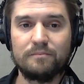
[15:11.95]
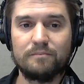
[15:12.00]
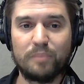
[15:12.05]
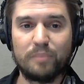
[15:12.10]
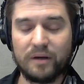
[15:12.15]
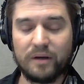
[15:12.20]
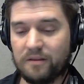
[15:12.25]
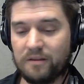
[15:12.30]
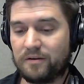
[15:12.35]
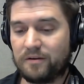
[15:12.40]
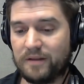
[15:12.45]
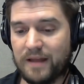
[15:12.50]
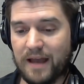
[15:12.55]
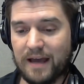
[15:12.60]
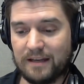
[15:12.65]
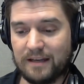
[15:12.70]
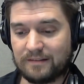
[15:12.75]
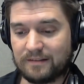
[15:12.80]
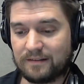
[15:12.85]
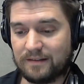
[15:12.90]
But other than
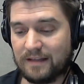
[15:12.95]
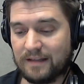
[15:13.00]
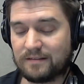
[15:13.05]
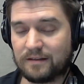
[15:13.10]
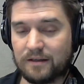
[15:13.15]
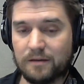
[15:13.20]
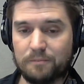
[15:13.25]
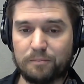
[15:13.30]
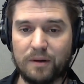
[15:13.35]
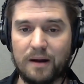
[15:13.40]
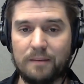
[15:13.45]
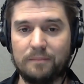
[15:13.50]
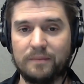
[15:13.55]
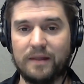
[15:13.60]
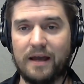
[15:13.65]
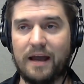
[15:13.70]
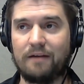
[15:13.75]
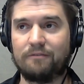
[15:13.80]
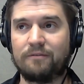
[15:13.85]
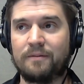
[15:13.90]
that, that's a good problem
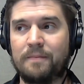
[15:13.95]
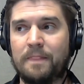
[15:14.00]
to have.